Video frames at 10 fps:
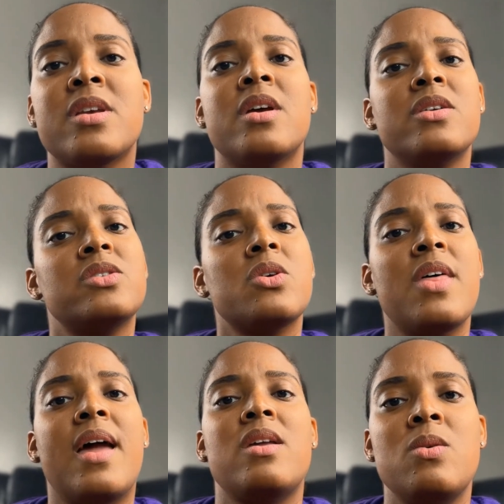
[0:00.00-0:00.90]
so
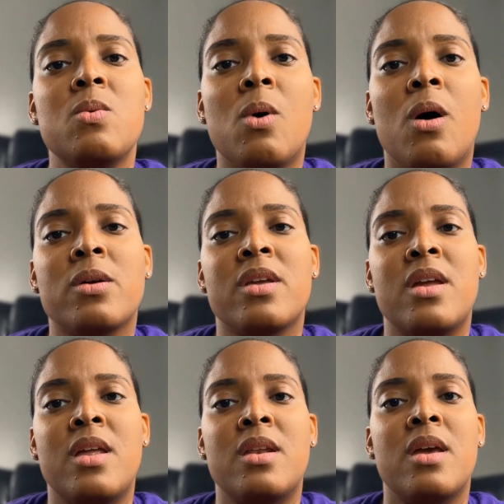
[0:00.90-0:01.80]
that you all
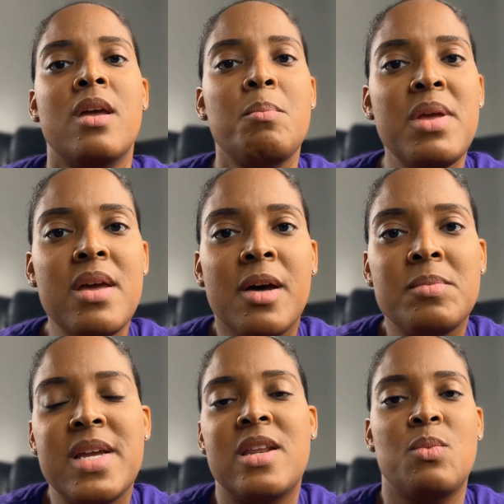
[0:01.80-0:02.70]
can be
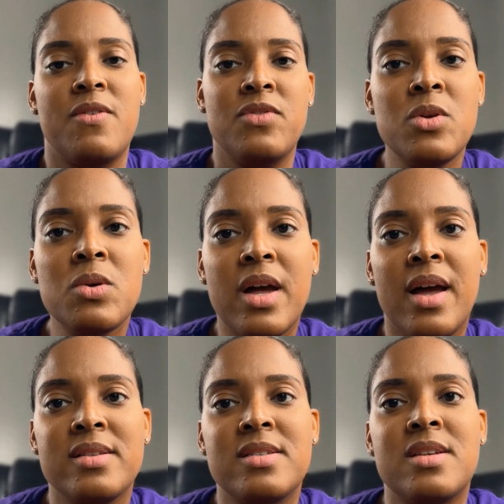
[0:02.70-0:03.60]
updated with new
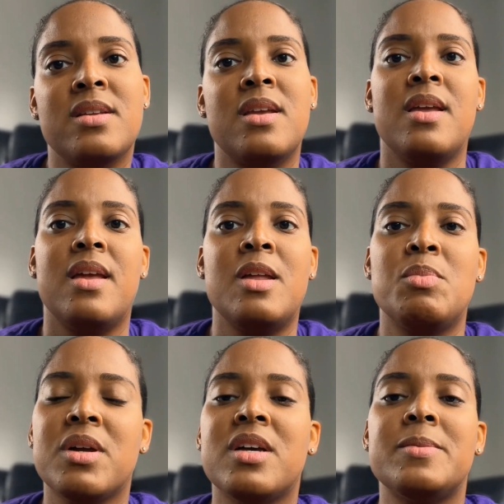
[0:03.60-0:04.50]
content and
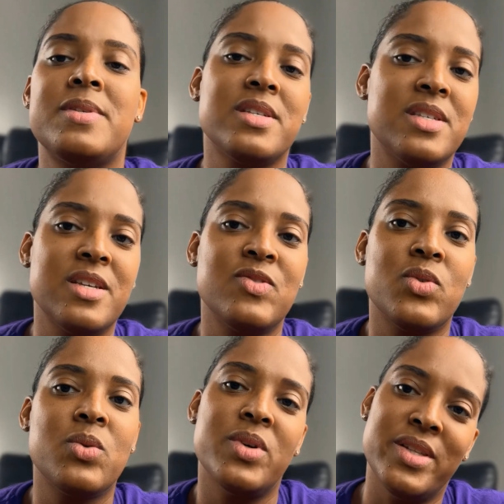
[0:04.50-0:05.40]
become
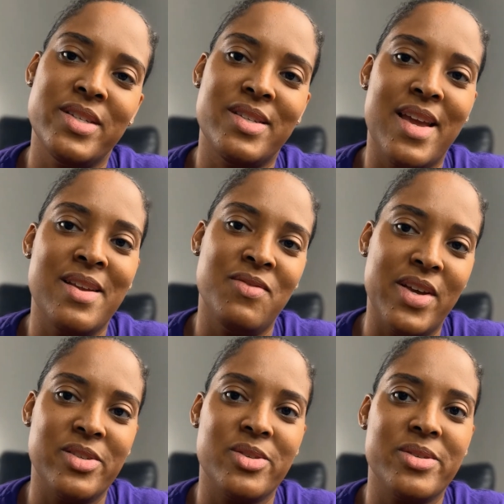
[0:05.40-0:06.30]
successful real estate
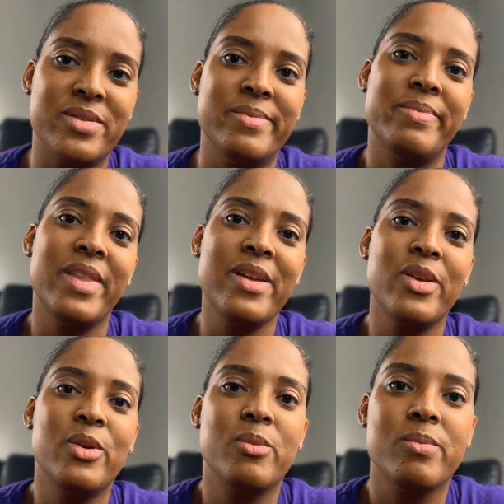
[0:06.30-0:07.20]
investors. Thank you.